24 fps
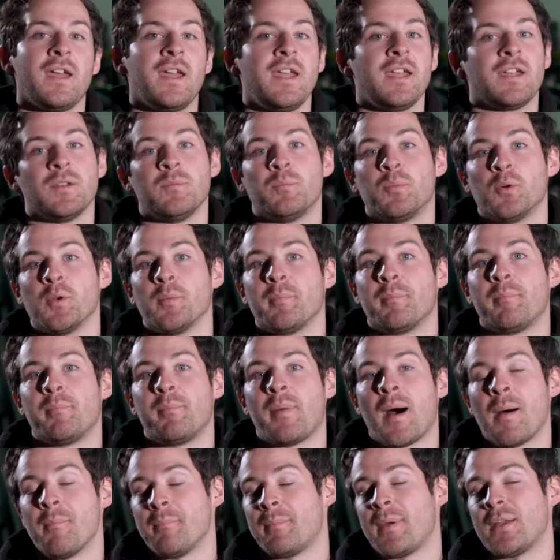he can put
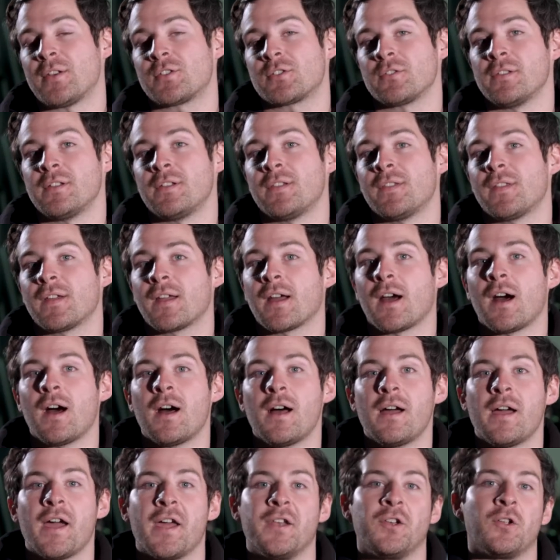pump petrol into the
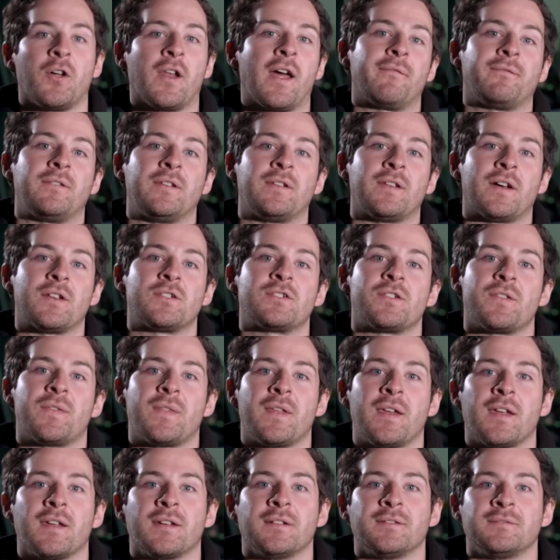car and not have to touch a
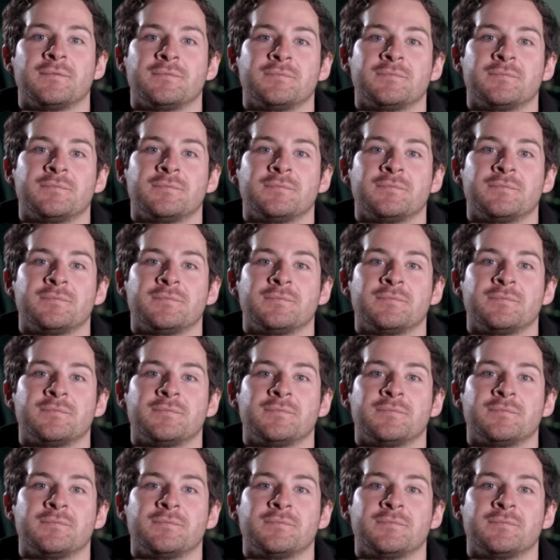thing.